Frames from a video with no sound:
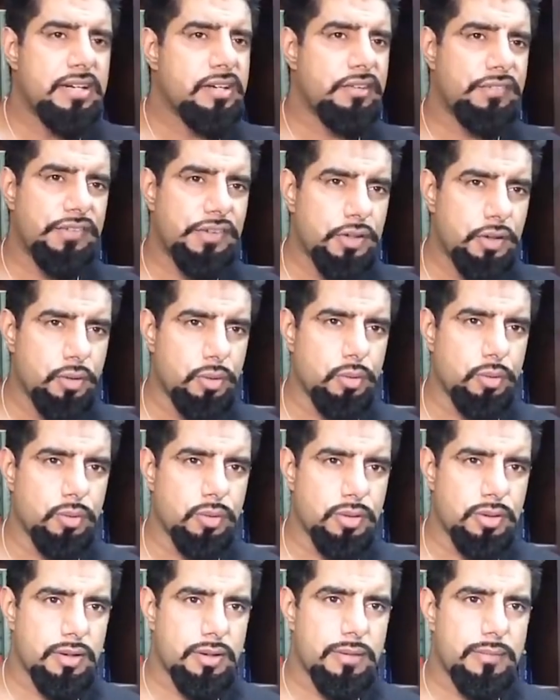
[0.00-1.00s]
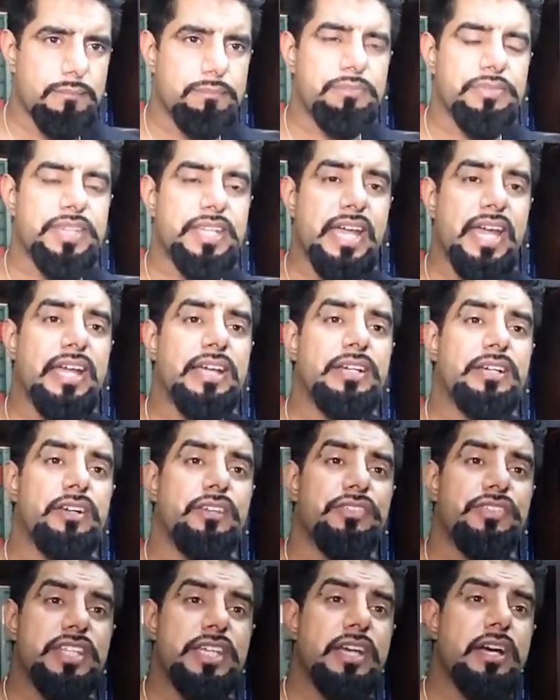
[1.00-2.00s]
of who? The end
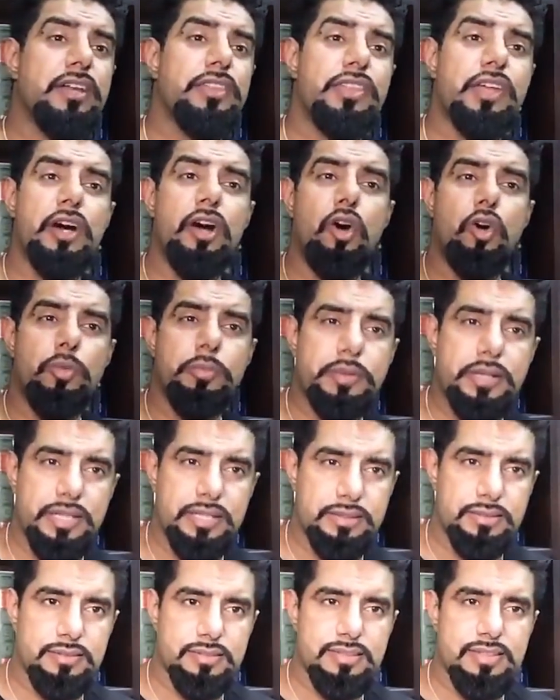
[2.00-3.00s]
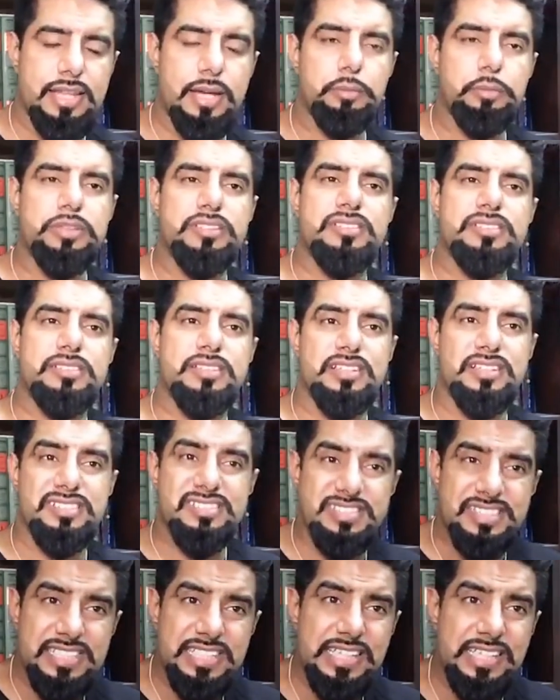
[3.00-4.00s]
of the other hominins, that will
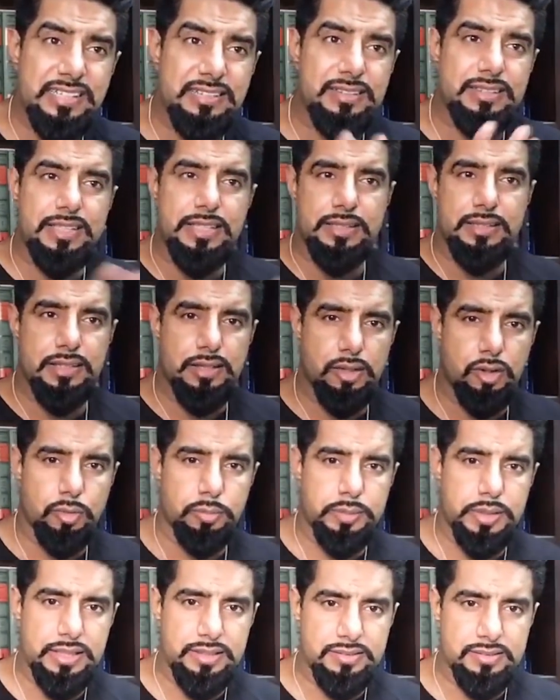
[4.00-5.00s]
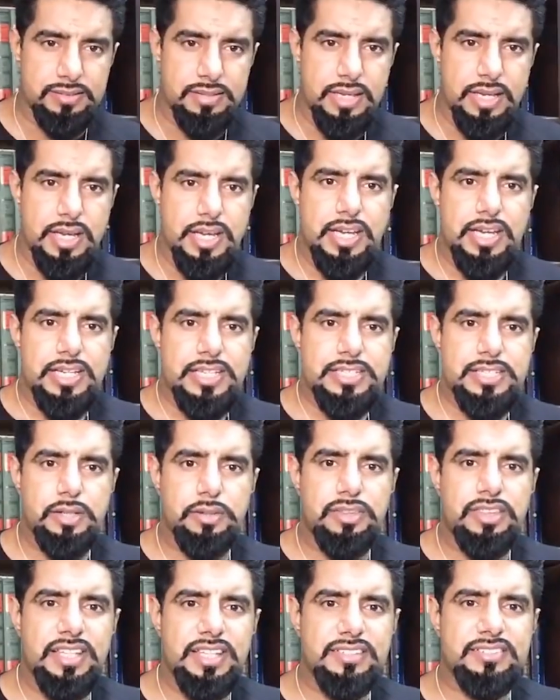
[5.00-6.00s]
succeed the other hominins.
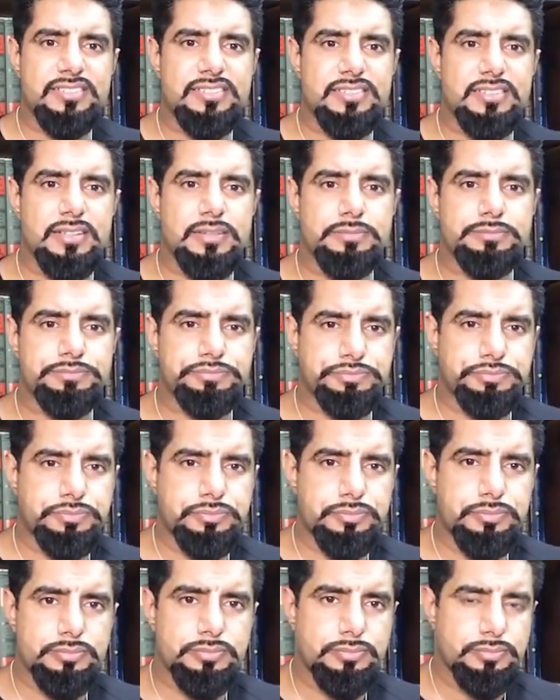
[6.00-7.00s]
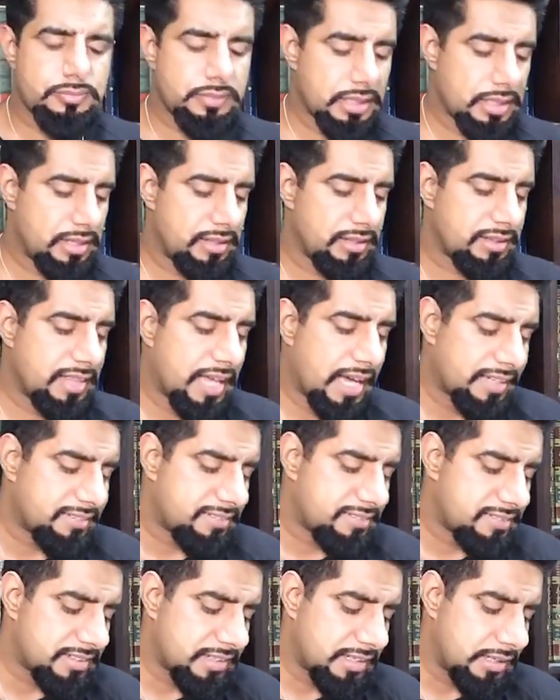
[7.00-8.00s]
So this,
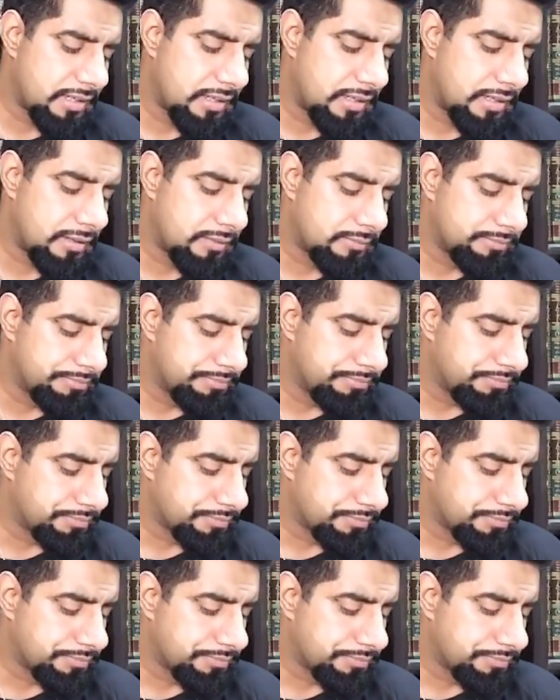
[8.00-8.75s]
that's those